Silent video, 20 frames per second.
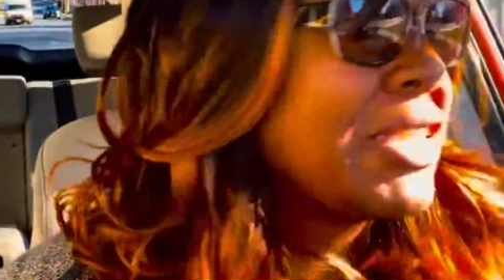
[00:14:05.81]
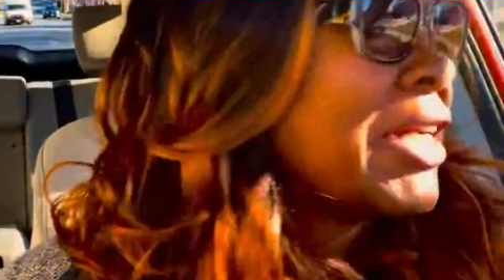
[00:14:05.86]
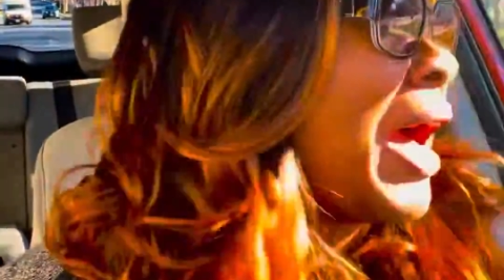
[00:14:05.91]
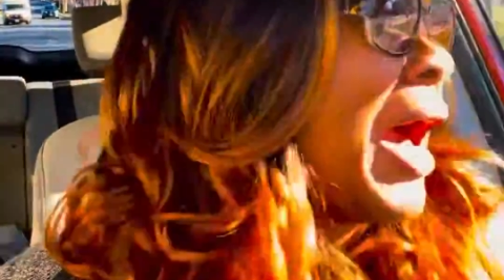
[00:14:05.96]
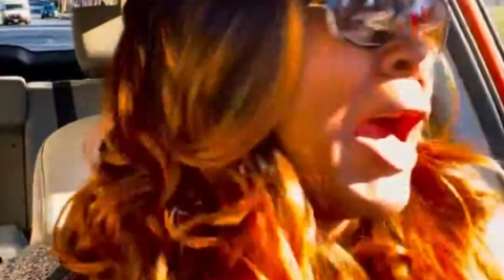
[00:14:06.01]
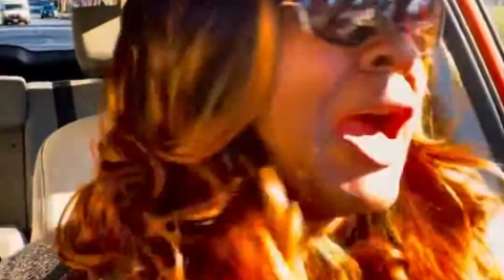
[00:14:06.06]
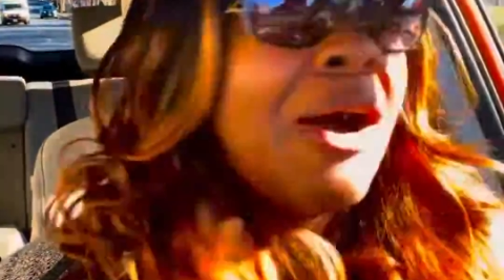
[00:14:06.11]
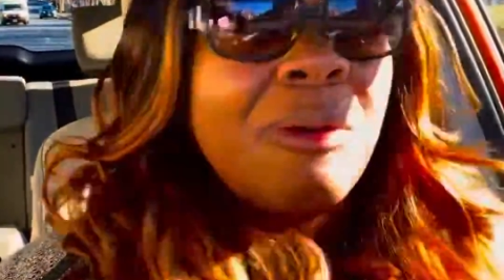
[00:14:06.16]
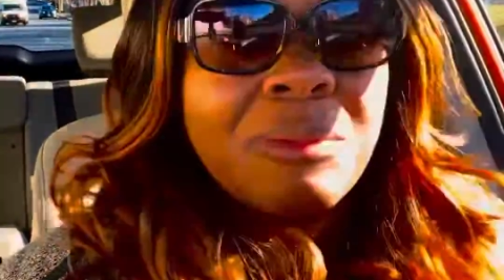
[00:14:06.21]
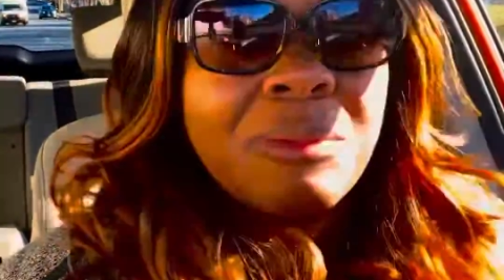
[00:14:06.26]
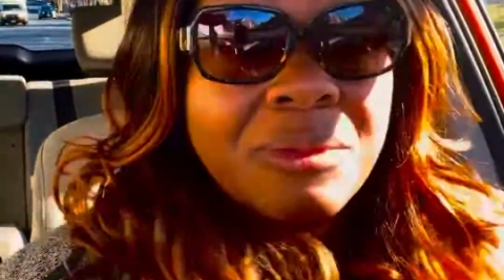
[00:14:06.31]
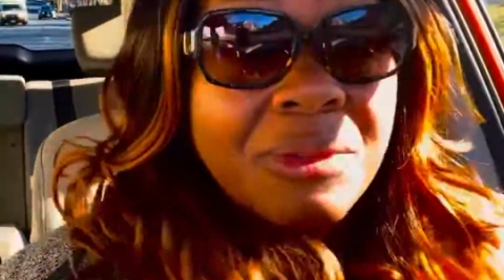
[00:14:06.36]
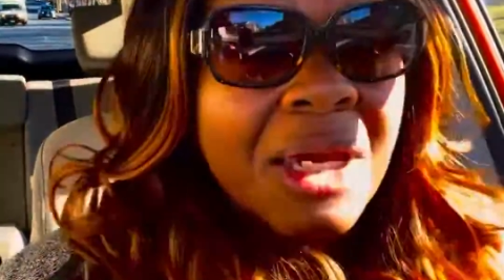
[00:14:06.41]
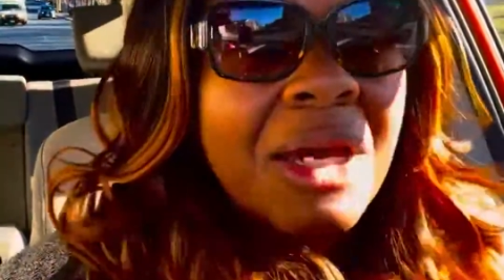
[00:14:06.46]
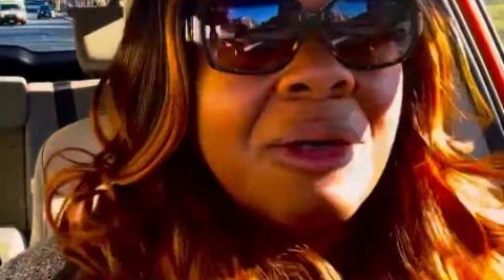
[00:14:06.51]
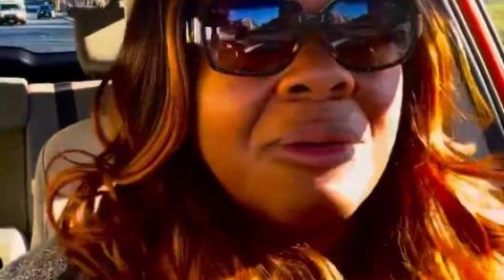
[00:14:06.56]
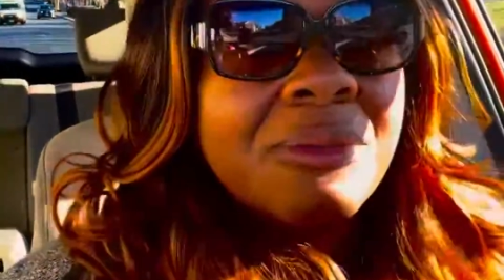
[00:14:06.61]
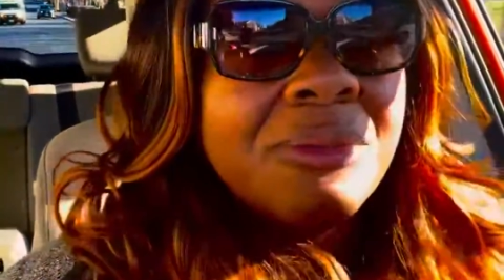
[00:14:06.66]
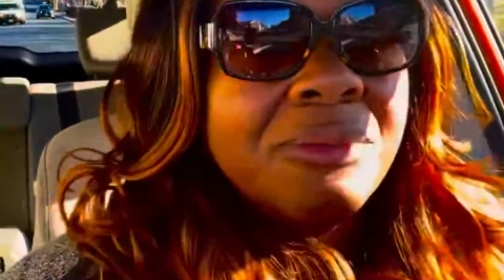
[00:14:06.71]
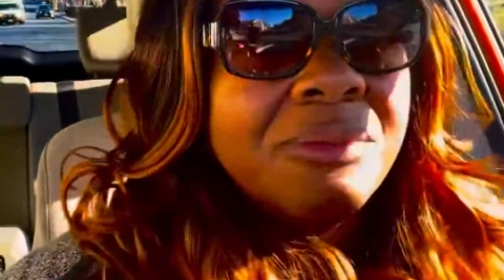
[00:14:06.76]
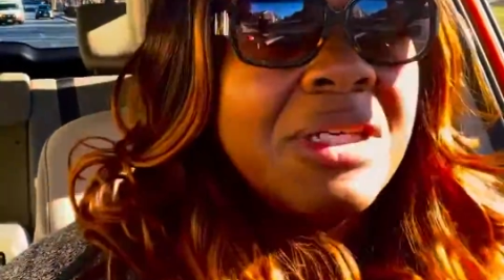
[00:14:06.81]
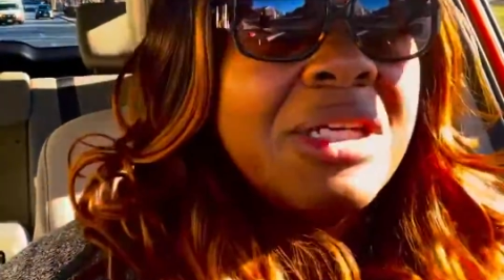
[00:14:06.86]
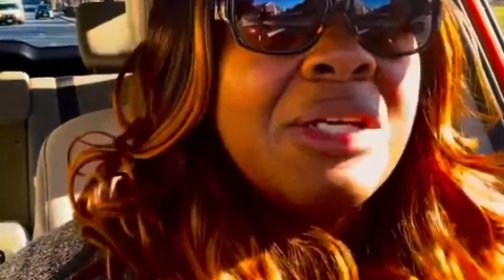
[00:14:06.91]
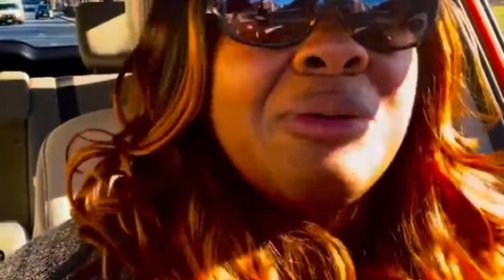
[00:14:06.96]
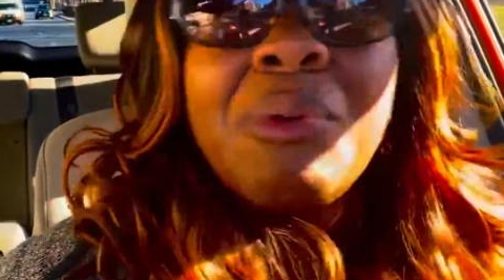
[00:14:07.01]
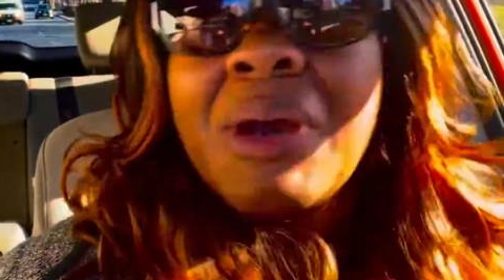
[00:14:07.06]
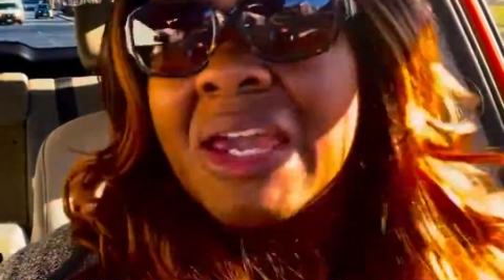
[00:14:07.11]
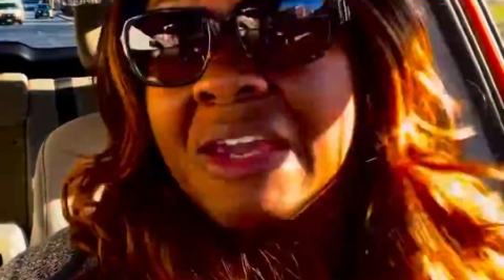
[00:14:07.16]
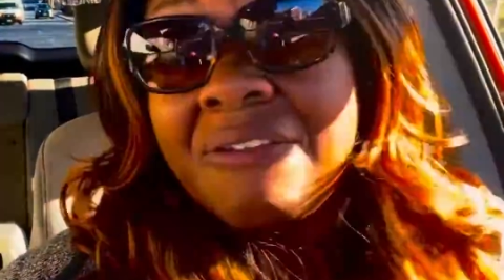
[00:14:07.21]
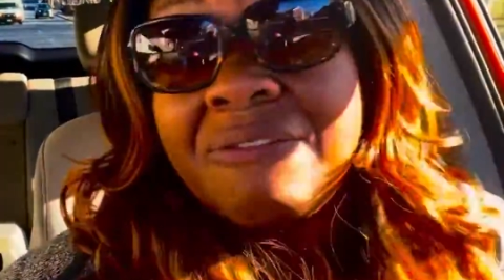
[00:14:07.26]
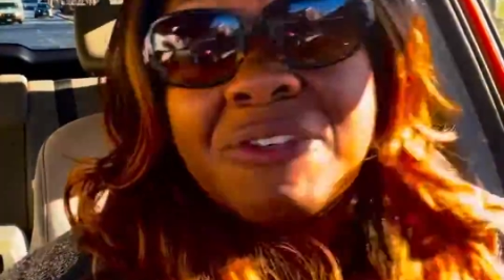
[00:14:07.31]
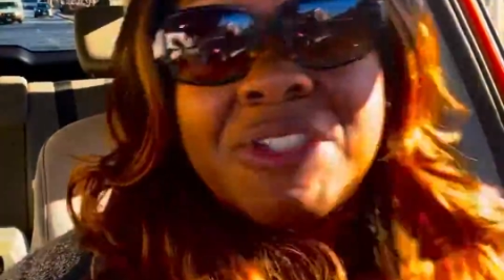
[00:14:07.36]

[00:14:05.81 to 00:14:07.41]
I don't know. He waiting for